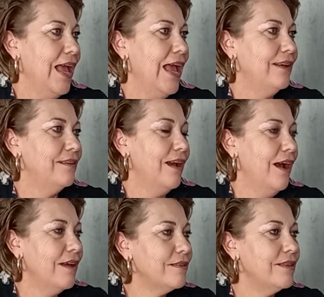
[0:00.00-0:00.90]
And
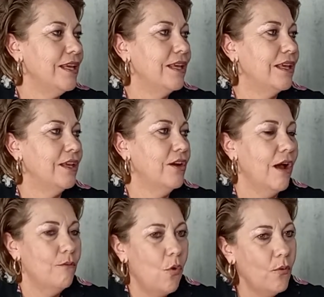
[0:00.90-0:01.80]
I think, you know,
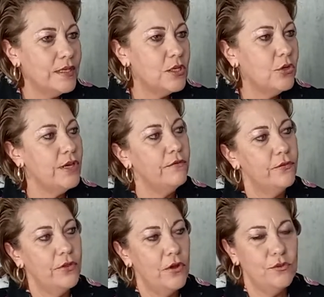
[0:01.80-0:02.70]
I'm always looking for
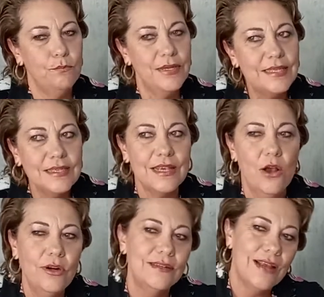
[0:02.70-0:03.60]
those business
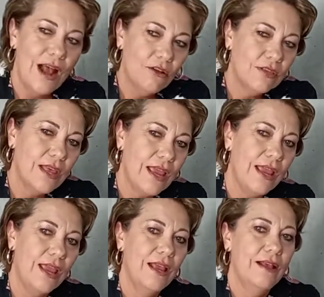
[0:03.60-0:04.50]
owners out
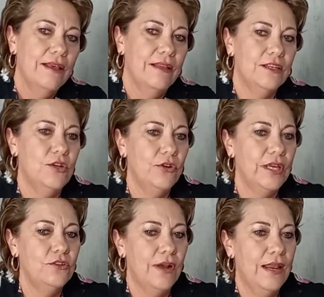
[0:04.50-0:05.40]
there that's looking
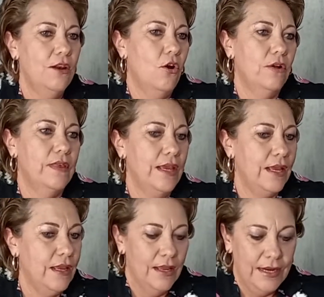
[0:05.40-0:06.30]
to unlock
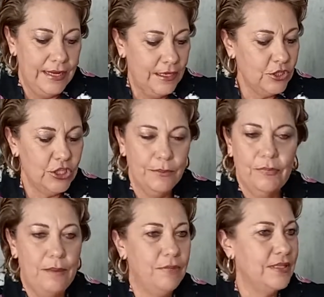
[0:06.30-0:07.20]
their leadership,
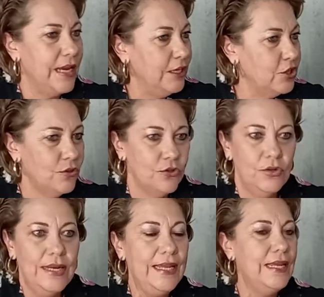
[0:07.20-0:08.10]
their potential to
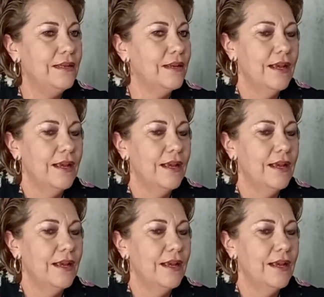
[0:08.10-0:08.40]
lead,